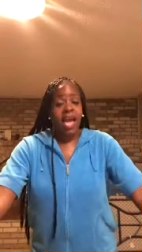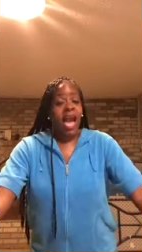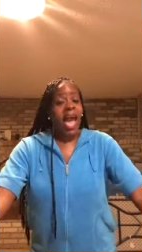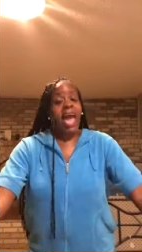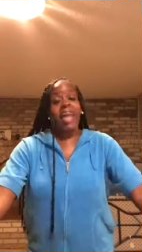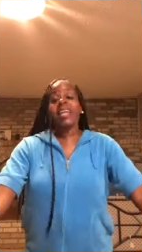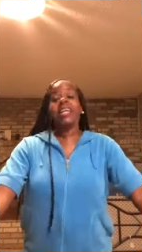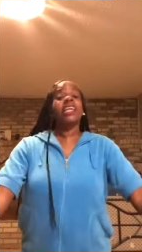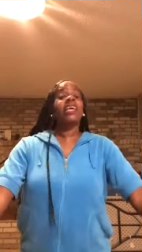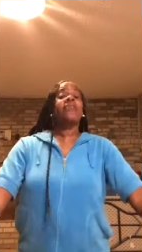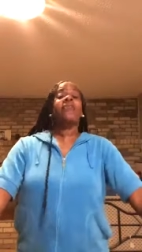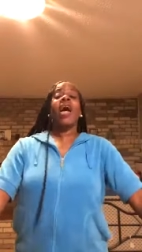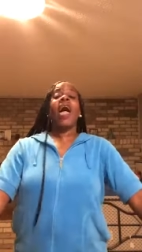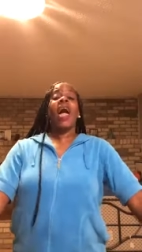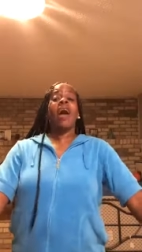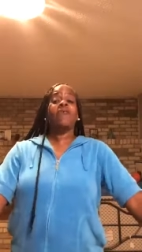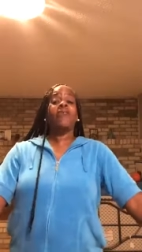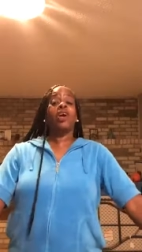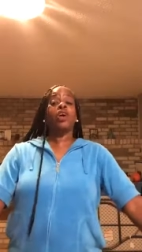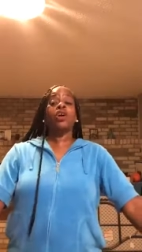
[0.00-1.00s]
I didn't even
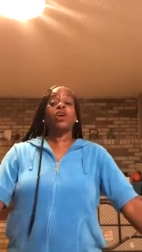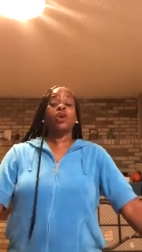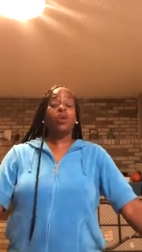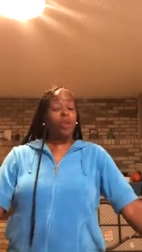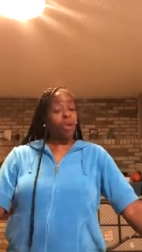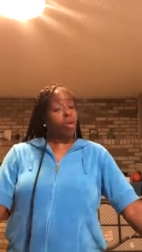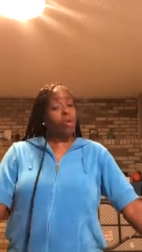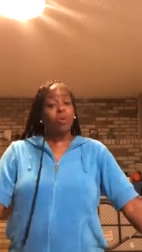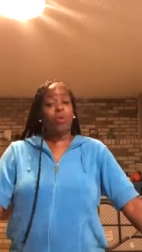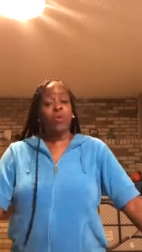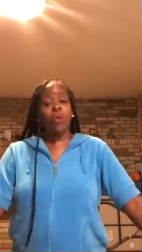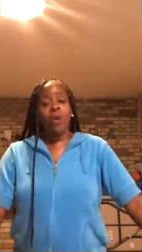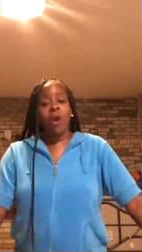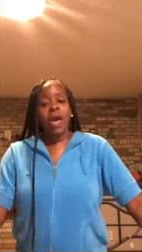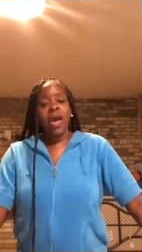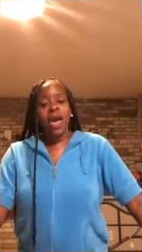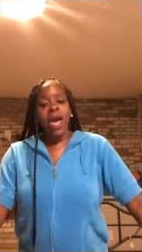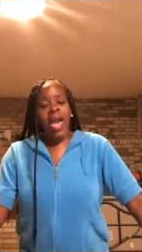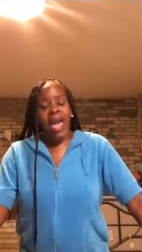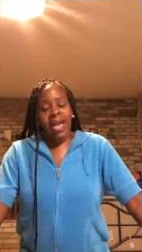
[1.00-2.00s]
have a clue
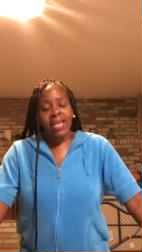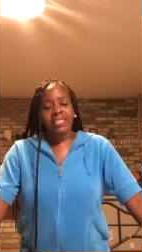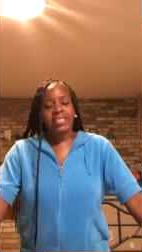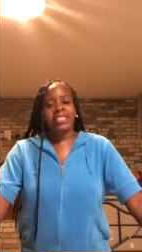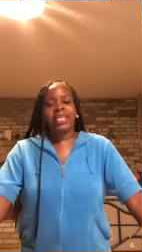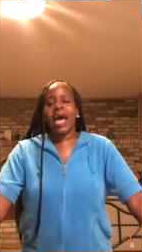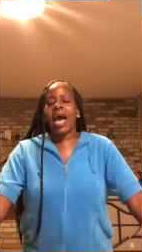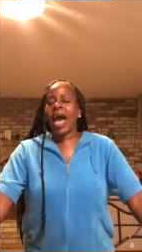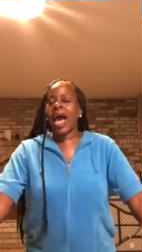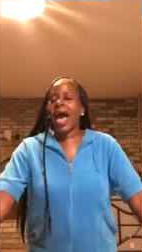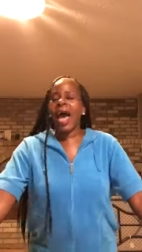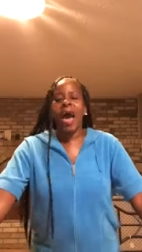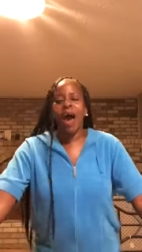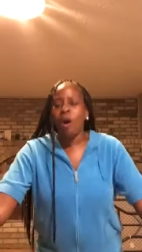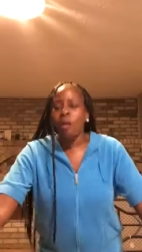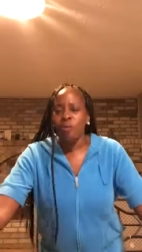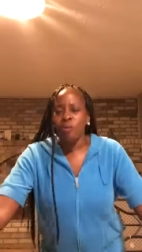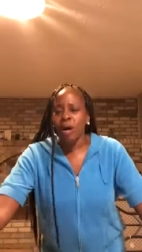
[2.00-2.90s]
as to how